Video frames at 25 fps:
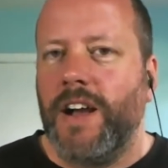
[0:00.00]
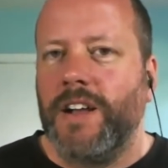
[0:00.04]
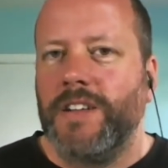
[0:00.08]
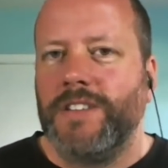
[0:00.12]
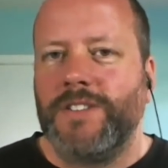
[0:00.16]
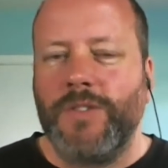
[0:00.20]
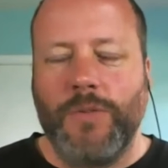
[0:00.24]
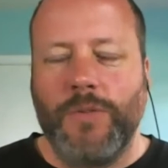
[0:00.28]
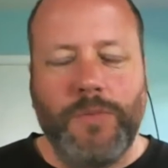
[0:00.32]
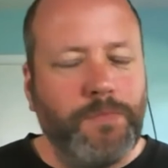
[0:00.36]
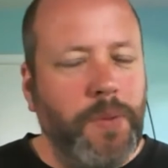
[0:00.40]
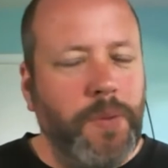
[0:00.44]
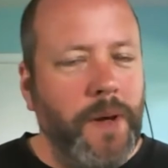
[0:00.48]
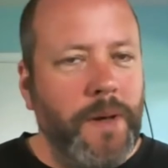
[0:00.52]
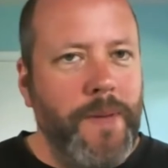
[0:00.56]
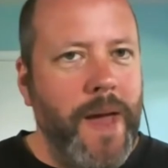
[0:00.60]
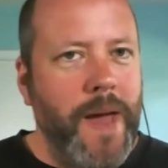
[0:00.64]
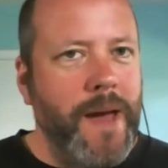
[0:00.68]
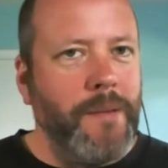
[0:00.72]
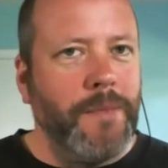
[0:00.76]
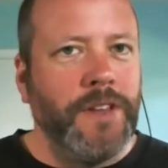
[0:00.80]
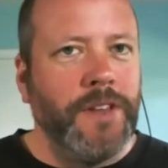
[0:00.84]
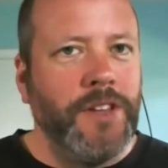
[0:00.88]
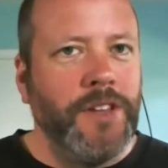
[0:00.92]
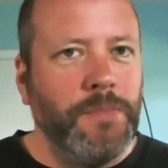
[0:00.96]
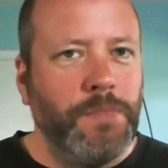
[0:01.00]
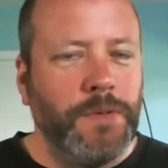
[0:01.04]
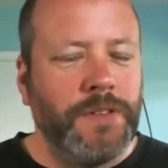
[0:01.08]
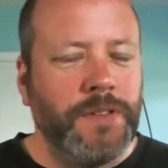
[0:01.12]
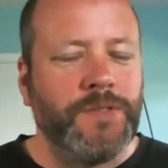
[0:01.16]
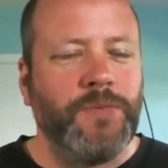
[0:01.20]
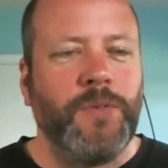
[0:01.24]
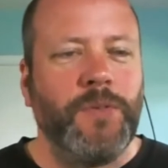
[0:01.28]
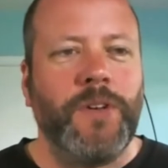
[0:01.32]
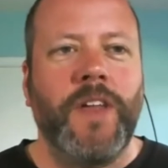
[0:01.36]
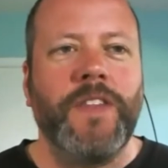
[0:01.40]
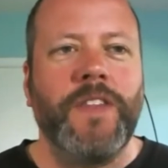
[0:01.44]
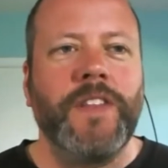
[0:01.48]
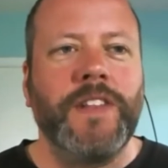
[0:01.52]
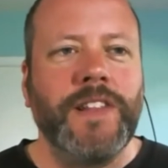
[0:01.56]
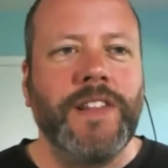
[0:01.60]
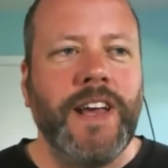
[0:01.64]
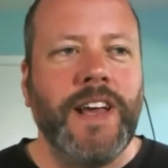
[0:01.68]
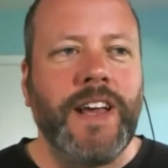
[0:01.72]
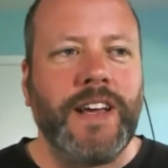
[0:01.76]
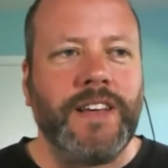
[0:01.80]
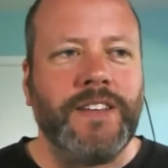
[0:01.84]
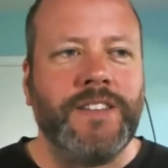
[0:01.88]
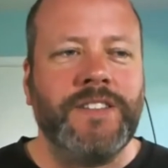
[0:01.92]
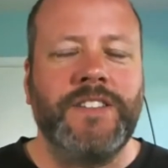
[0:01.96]
So, Pamela, you put this one on the
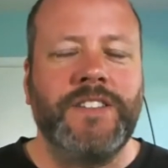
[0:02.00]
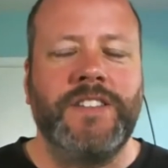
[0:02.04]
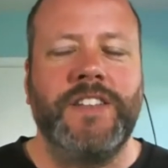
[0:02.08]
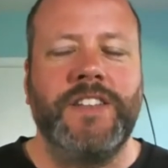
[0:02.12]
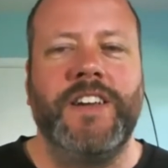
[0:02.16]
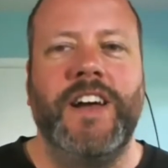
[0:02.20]
list,